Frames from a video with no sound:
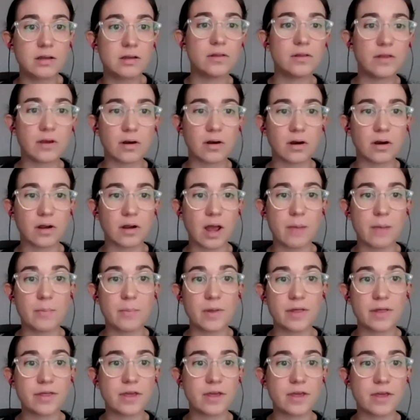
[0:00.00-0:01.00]
their
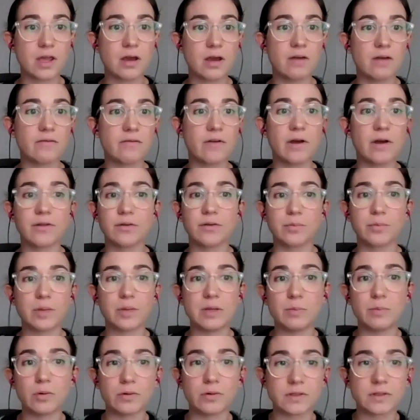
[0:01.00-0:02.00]
empathy of other
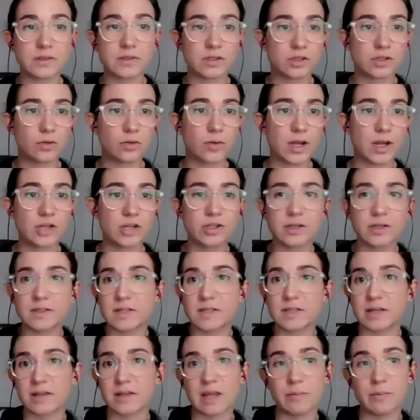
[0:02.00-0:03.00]
people's situations
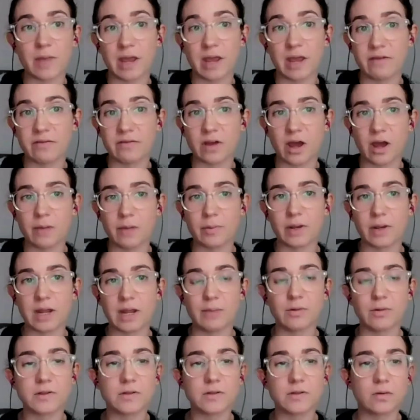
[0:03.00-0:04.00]
that they may have not been
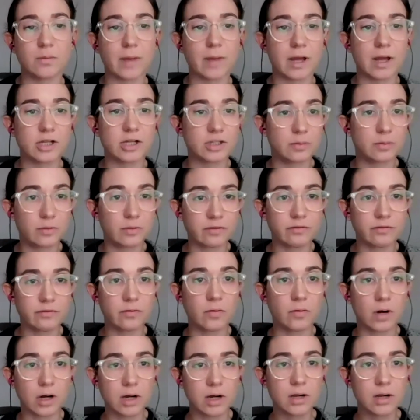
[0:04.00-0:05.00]
able to imagine
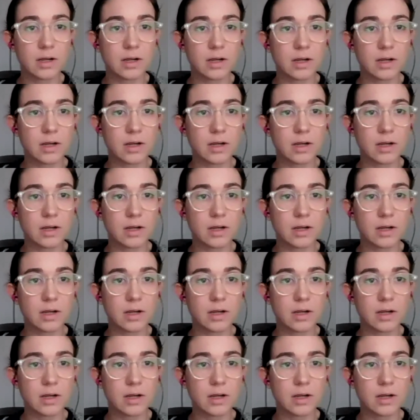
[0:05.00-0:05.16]
before.